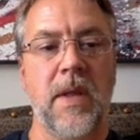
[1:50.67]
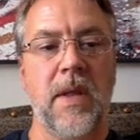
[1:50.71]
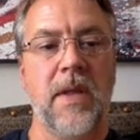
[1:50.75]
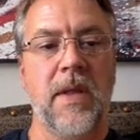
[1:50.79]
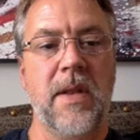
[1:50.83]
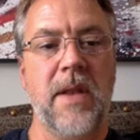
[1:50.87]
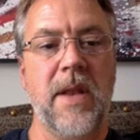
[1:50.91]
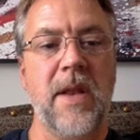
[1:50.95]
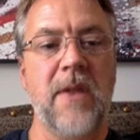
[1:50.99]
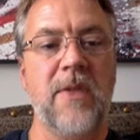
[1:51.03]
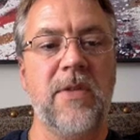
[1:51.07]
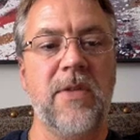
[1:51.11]

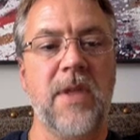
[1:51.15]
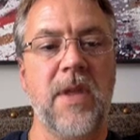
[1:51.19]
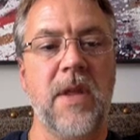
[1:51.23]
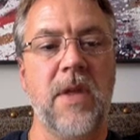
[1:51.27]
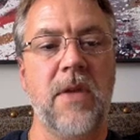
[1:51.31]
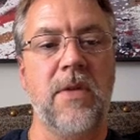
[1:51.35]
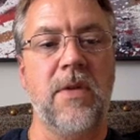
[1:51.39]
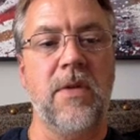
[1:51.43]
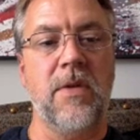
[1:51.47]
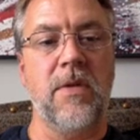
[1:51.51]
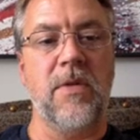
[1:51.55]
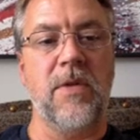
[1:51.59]
The next thing you
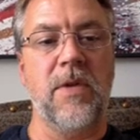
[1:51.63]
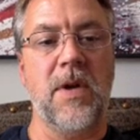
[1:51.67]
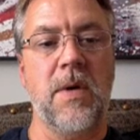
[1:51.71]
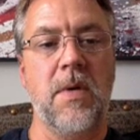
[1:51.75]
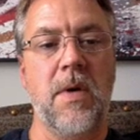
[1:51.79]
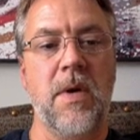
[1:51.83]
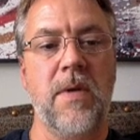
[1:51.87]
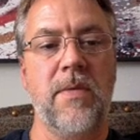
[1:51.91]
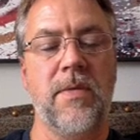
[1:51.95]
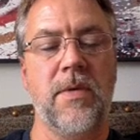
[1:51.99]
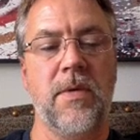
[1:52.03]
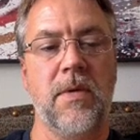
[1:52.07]
do is you go
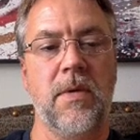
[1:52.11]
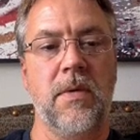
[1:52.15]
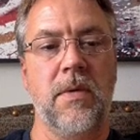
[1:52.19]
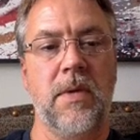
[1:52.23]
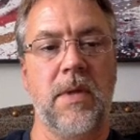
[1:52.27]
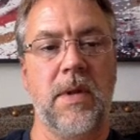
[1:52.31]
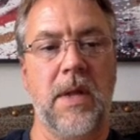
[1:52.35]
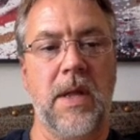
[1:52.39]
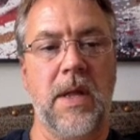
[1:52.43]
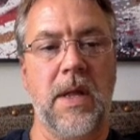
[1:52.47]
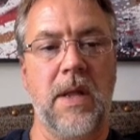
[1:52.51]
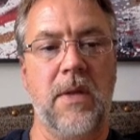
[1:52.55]
over
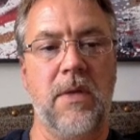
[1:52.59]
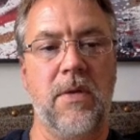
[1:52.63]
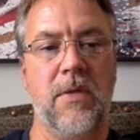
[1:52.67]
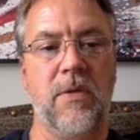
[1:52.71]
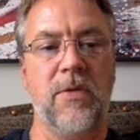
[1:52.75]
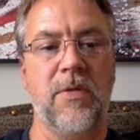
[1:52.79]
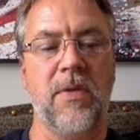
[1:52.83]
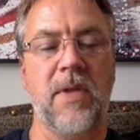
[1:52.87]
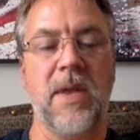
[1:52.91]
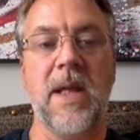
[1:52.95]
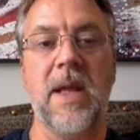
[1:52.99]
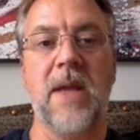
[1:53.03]
and you
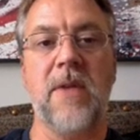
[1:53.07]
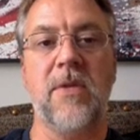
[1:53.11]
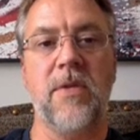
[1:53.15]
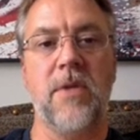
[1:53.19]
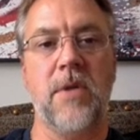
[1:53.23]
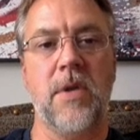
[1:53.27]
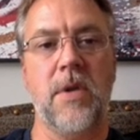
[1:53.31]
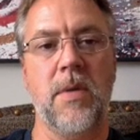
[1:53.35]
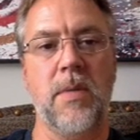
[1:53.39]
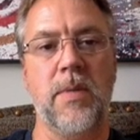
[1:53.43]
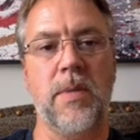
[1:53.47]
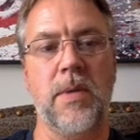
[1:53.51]
select your
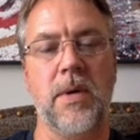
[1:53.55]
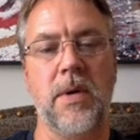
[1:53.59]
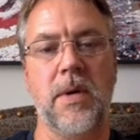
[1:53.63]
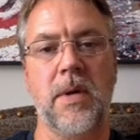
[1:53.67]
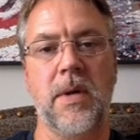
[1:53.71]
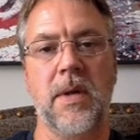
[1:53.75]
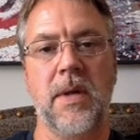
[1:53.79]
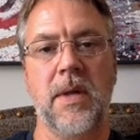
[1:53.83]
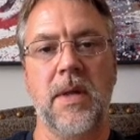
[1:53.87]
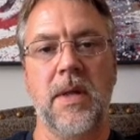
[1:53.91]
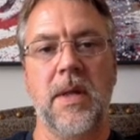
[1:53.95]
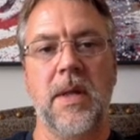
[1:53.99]

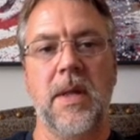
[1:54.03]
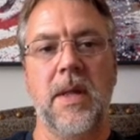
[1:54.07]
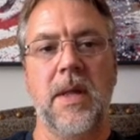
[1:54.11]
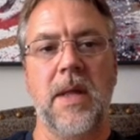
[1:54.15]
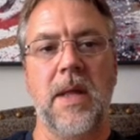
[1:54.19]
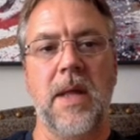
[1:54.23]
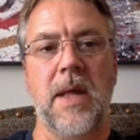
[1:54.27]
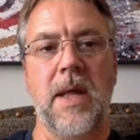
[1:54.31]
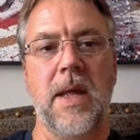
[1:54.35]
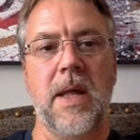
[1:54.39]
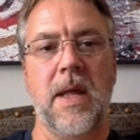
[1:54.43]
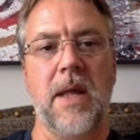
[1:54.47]
notebook
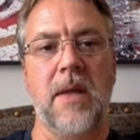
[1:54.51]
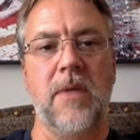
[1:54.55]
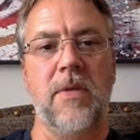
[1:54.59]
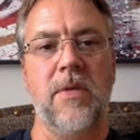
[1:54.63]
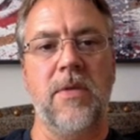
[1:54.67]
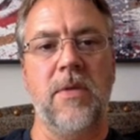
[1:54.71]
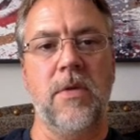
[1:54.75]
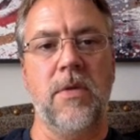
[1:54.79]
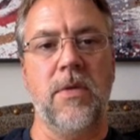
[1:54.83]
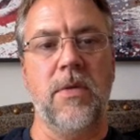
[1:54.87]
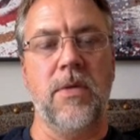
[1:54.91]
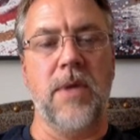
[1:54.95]
and
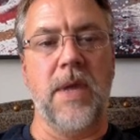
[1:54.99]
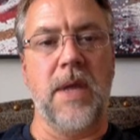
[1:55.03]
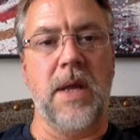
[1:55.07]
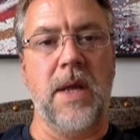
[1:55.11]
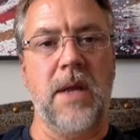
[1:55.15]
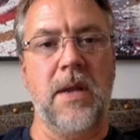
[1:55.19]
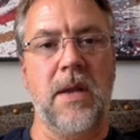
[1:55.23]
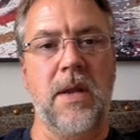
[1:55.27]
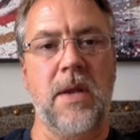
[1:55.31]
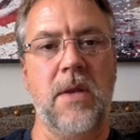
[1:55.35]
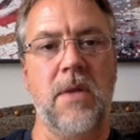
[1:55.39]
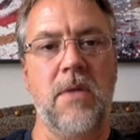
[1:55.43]
you
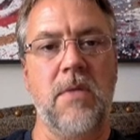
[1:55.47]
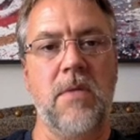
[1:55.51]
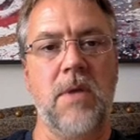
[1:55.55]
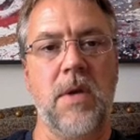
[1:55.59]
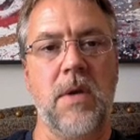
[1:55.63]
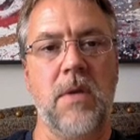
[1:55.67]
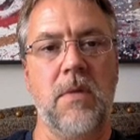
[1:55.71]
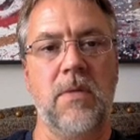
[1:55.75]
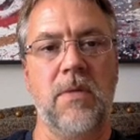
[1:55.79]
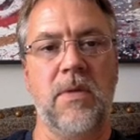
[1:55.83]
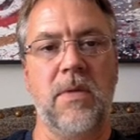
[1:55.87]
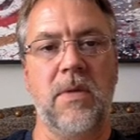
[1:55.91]
create a new
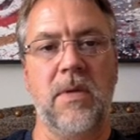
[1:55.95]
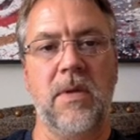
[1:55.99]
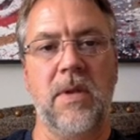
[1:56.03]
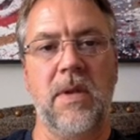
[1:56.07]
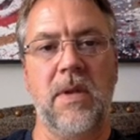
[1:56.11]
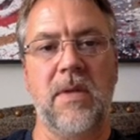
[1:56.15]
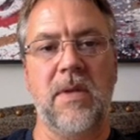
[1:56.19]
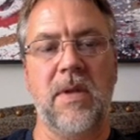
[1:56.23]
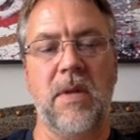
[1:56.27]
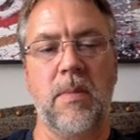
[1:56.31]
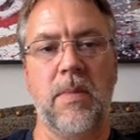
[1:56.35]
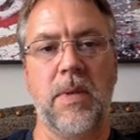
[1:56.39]
note
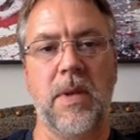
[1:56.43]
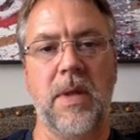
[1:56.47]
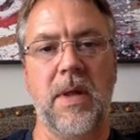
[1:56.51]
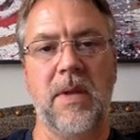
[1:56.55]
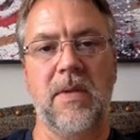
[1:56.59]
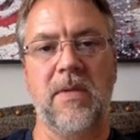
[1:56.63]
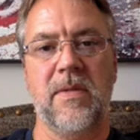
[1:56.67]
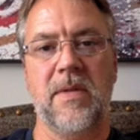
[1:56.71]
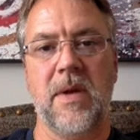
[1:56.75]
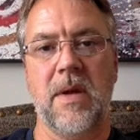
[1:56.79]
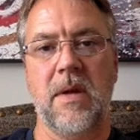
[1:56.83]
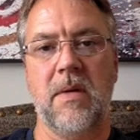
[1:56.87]
in
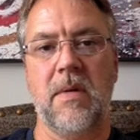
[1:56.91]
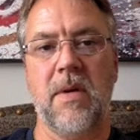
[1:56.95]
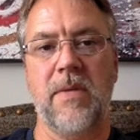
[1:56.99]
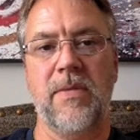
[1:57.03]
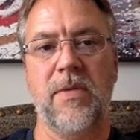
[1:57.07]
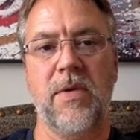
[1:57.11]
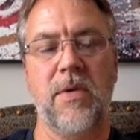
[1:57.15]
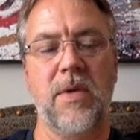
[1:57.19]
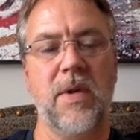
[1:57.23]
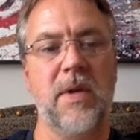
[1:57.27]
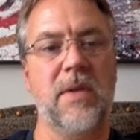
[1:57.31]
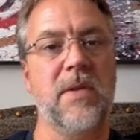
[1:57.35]
Templates. Now, I've
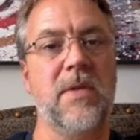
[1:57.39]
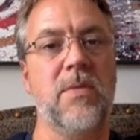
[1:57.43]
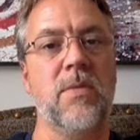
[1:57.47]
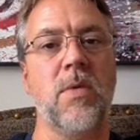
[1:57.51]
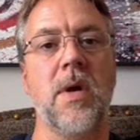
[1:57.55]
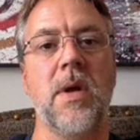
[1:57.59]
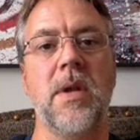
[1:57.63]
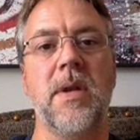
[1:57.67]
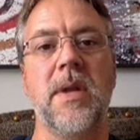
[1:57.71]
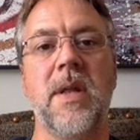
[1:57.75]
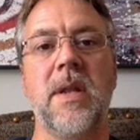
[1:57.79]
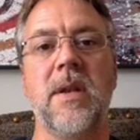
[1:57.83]
created
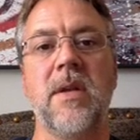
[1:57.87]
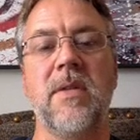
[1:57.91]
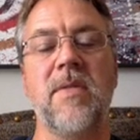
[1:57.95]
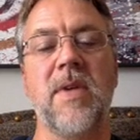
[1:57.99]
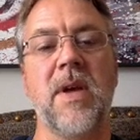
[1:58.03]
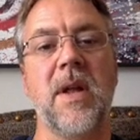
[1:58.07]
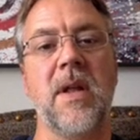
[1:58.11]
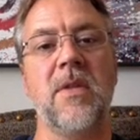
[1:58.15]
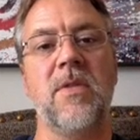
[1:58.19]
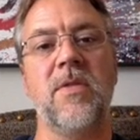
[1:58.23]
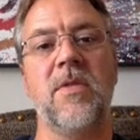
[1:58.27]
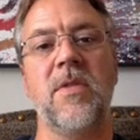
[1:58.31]
one in
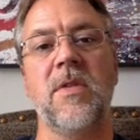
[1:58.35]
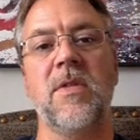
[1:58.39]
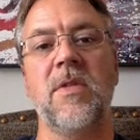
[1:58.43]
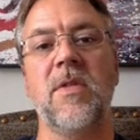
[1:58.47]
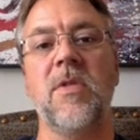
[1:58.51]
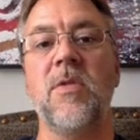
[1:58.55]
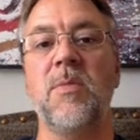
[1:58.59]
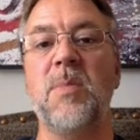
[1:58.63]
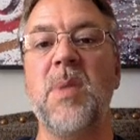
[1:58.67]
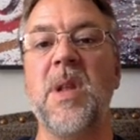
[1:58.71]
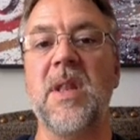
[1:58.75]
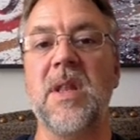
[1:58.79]
advance just to
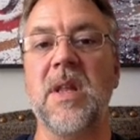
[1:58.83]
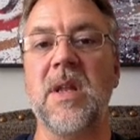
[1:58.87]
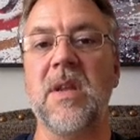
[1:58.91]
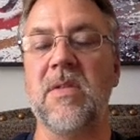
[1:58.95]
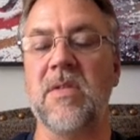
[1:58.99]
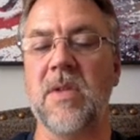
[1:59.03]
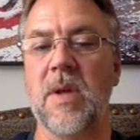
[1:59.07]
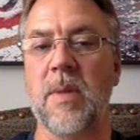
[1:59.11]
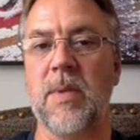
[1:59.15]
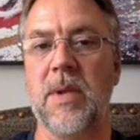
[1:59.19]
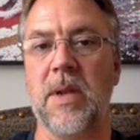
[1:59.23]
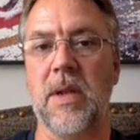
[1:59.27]
speed
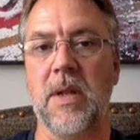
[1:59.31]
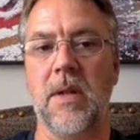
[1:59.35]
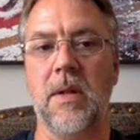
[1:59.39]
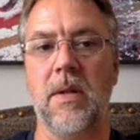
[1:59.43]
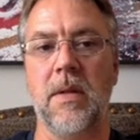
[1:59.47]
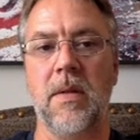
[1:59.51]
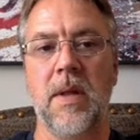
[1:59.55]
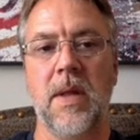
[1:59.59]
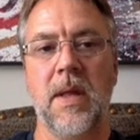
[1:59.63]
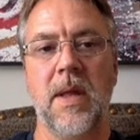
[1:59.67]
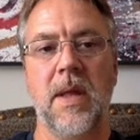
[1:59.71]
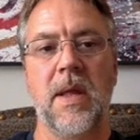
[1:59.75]
things up a
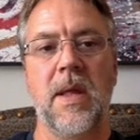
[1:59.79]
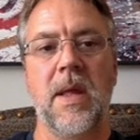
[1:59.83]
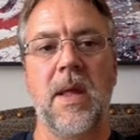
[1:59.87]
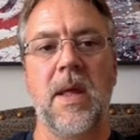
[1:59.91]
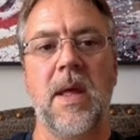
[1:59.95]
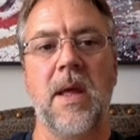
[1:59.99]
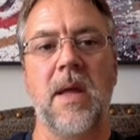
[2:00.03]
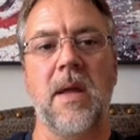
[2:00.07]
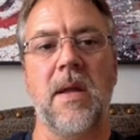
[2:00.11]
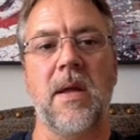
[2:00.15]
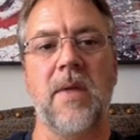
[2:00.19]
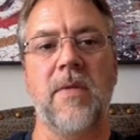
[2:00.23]
little,
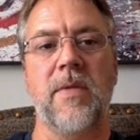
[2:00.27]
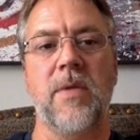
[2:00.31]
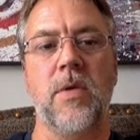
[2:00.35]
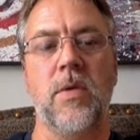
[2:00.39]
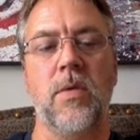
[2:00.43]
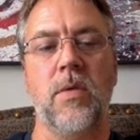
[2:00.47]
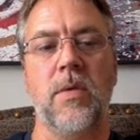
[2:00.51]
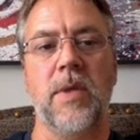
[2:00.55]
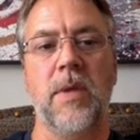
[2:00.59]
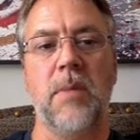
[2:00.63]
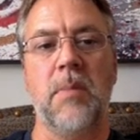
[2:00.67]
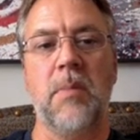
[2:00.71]
and I've
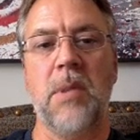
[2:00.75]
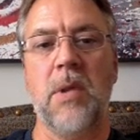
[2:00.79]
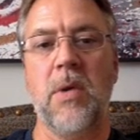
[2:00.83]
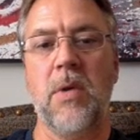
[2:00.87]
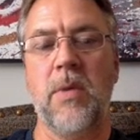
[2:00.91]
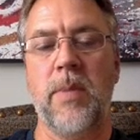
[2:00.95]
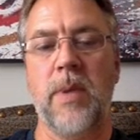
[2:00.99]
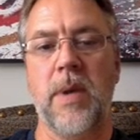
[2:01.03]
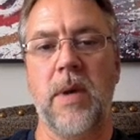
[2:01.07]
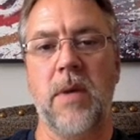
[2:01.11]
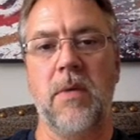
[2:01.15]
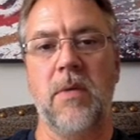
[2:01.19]
called it
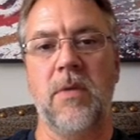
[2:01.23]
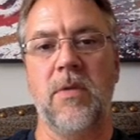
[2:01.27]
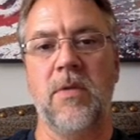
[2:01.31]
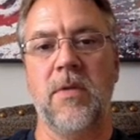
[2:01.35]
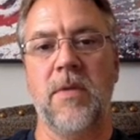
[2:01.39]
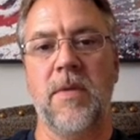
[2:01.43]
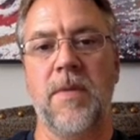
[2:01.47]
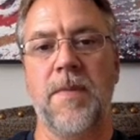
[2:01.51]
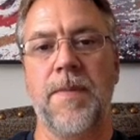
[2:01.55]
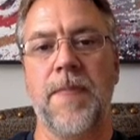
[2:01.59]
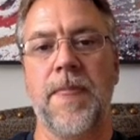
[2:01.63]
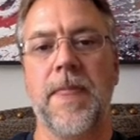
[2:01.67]
Blog Post.